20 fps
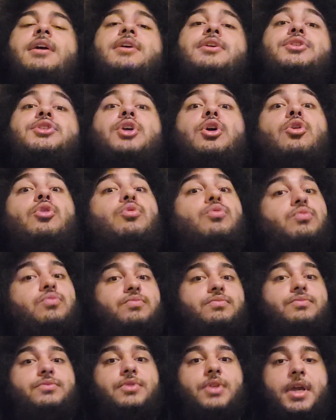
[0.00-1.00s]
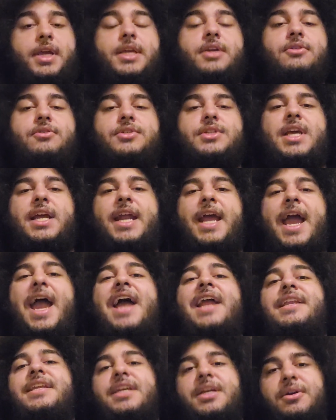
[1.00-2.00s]
So the ears kind of
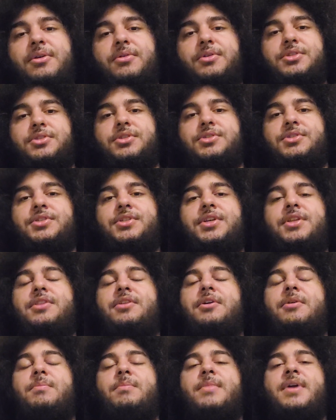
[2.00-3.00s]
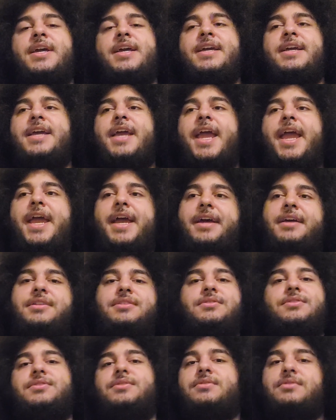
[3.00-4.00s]
add character to them
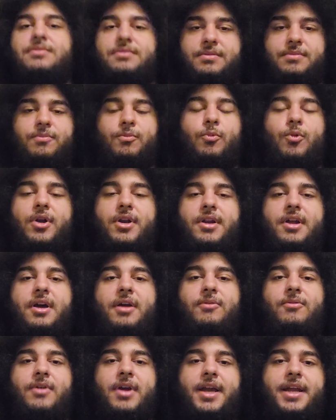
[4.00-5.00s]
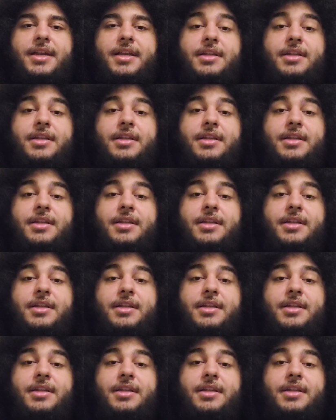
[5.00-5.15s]
and whatnot, right?